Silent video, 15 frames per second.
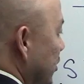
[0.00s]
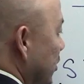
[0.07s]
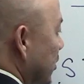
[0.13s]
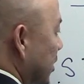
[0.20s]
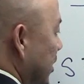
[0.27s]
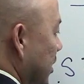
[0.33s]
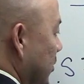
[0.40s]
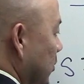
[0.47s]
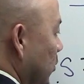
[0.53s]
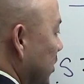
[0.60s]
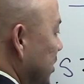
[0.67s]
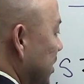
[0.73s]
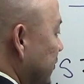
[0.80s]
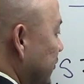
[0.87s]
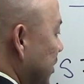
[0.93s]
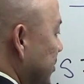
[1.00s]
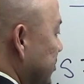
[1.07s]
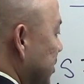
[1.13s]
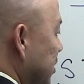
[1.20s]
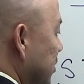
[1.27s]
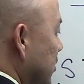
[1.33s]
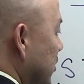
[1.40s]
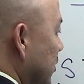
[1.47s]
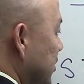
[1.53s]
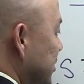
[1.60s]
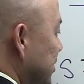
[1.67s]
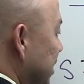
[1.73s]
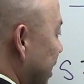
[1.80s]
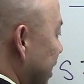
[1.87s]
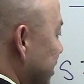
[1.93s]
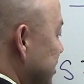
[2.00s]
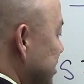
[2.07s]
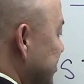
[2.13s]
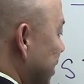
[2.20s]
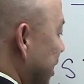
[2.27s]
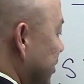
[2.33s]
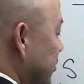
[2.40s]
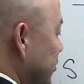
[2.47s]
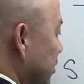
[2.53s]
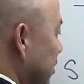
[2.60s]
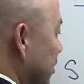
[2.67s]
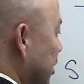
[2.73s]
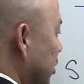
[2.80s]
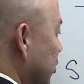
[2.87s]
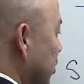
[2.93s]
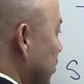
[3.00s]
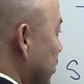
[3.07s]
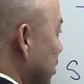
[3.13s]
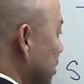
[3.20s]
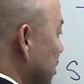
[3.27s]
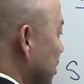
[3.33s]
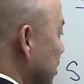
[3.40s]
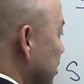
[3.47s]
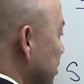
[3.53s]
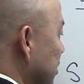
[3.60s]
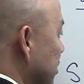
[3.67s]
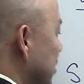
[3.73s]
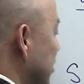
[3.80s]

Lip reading: your water vapor condenses back to your liquid water,